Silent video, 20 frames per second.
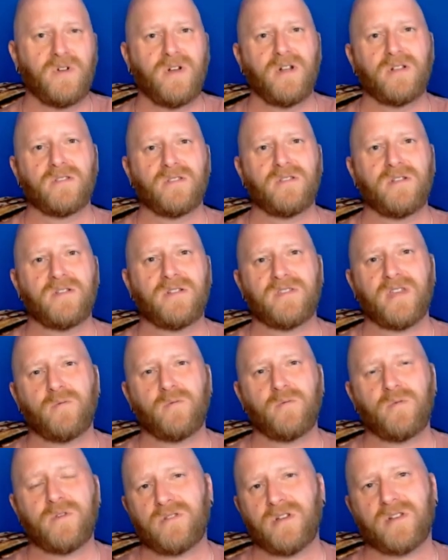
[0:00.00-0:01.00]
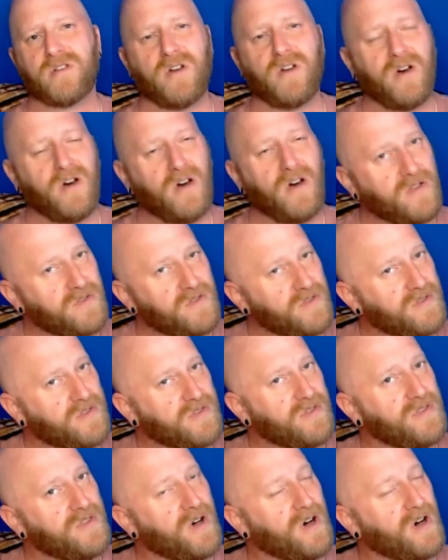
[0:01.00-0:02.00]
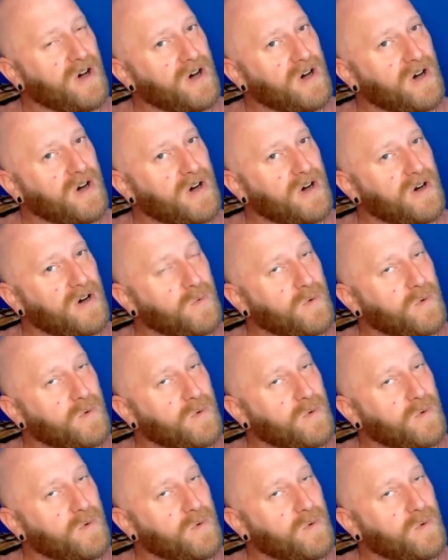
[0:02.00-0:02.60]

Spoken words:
let's say we click on one